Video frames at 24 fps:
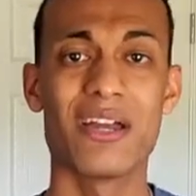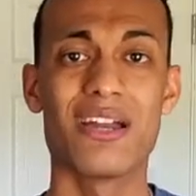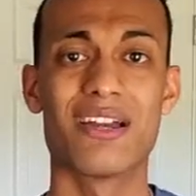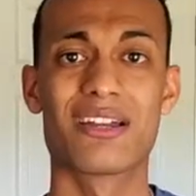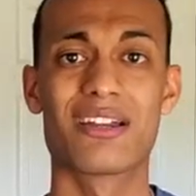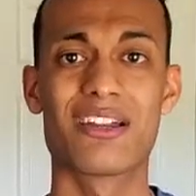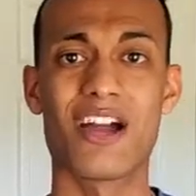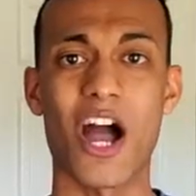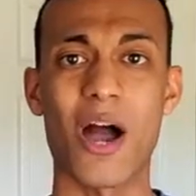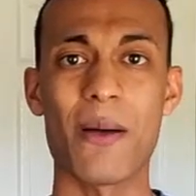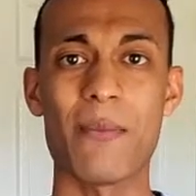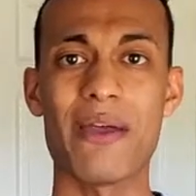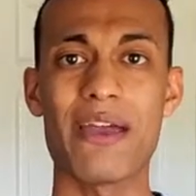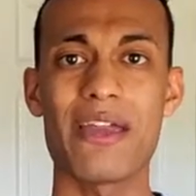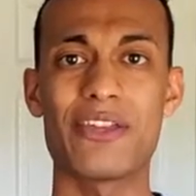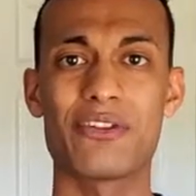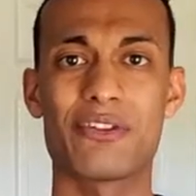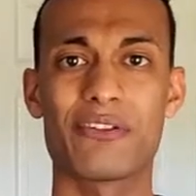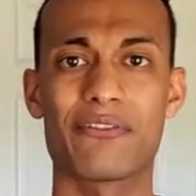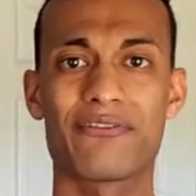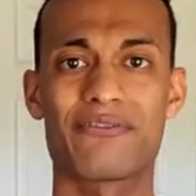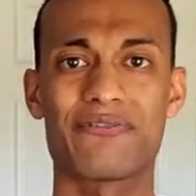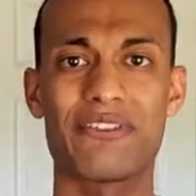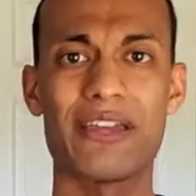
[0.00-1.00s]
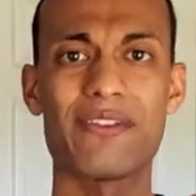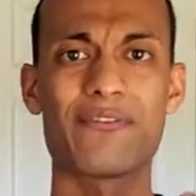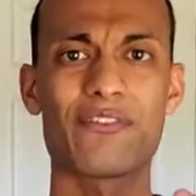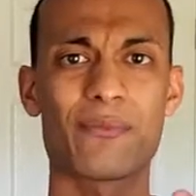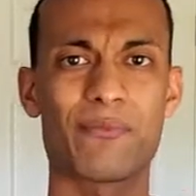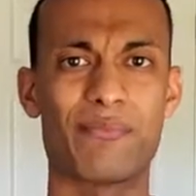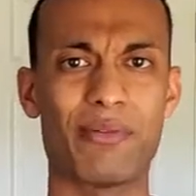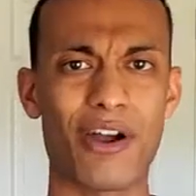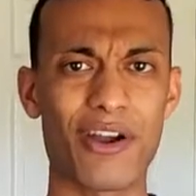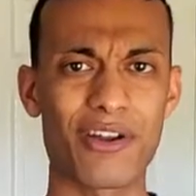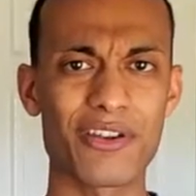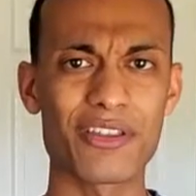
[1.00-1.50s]
comment your favorite
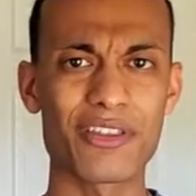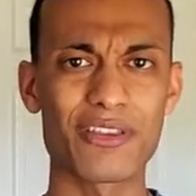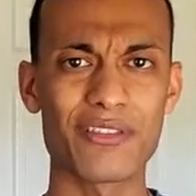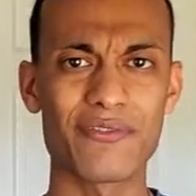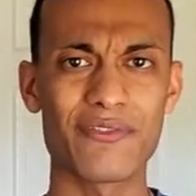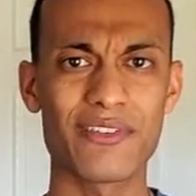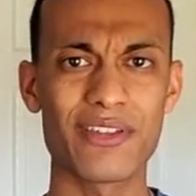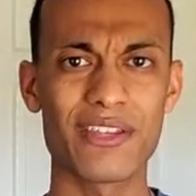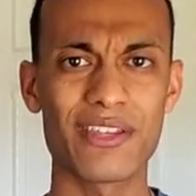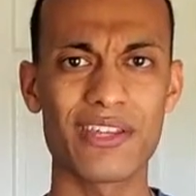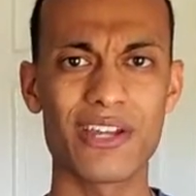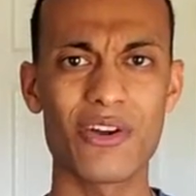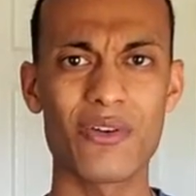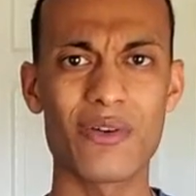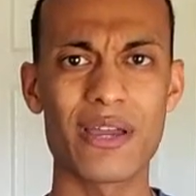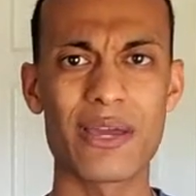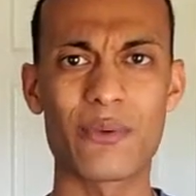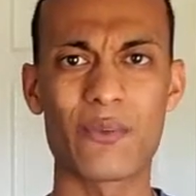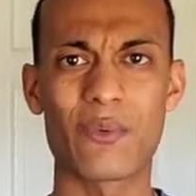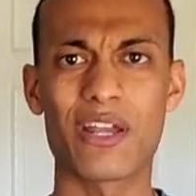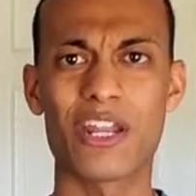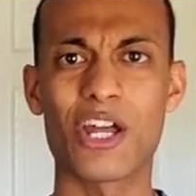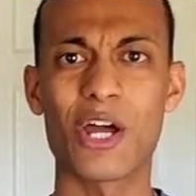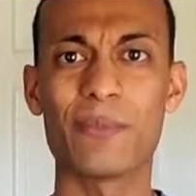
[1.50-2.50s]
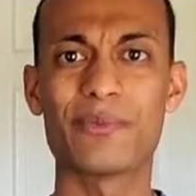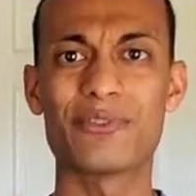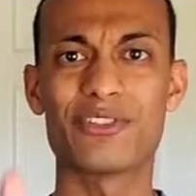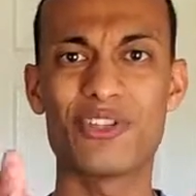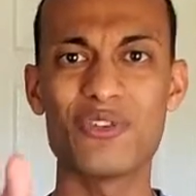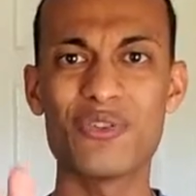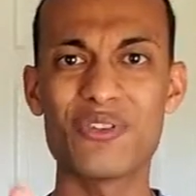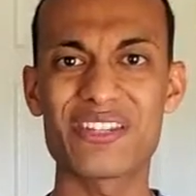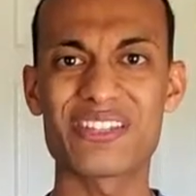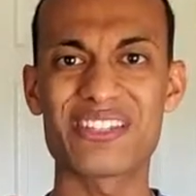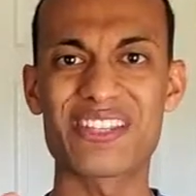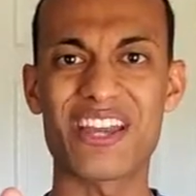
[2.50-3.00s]
part of the video and what helps you
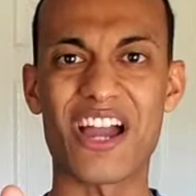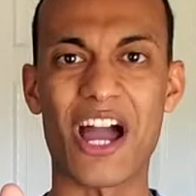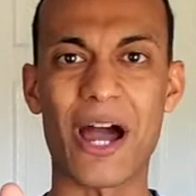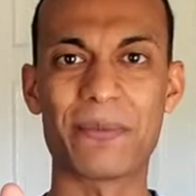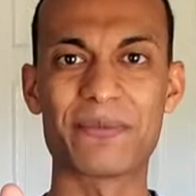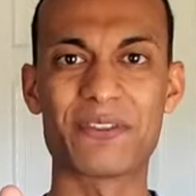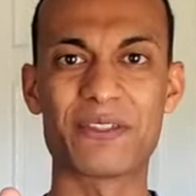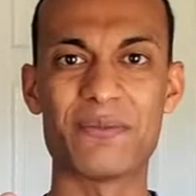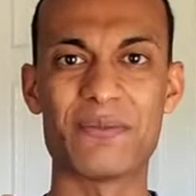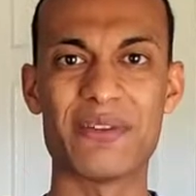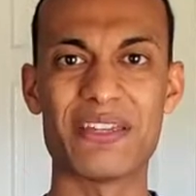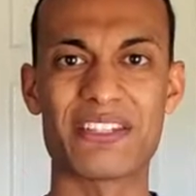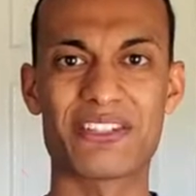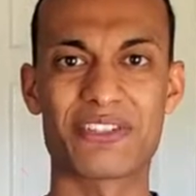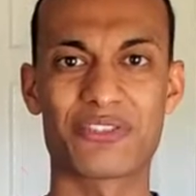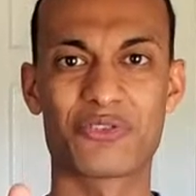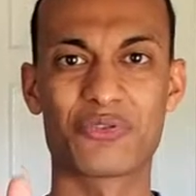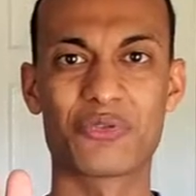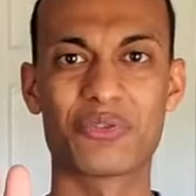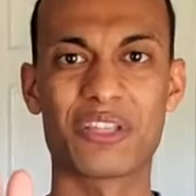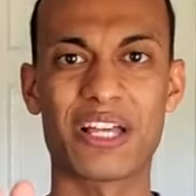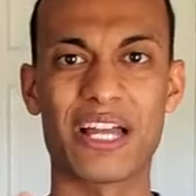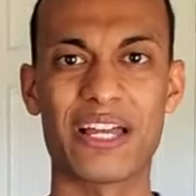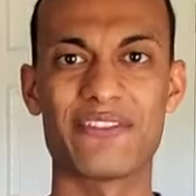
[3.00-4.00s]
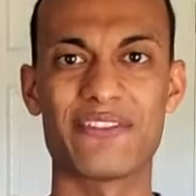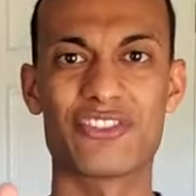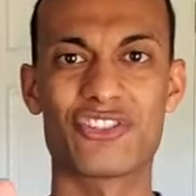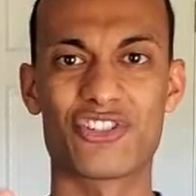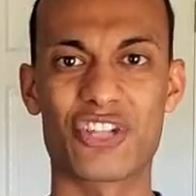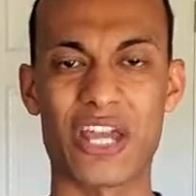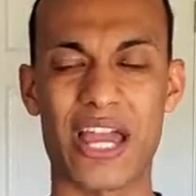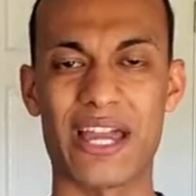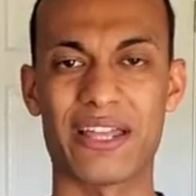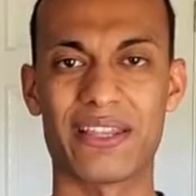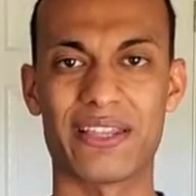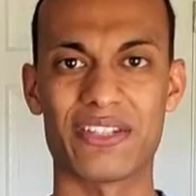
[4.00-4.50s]
to stay optimistic through life's
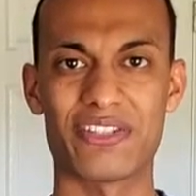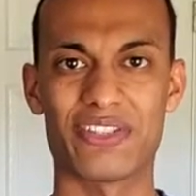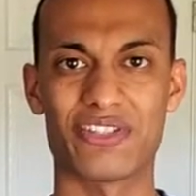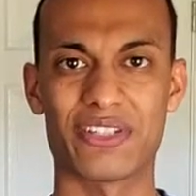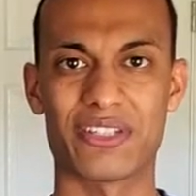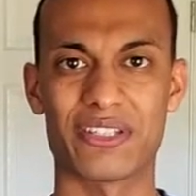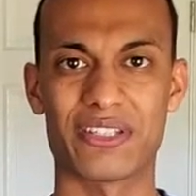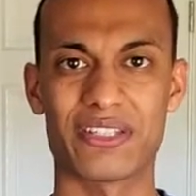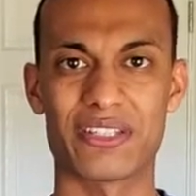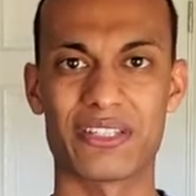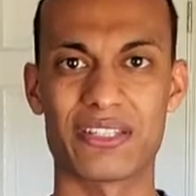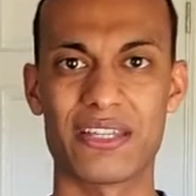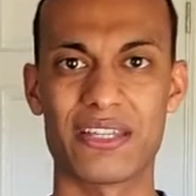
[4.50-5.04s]
challenges.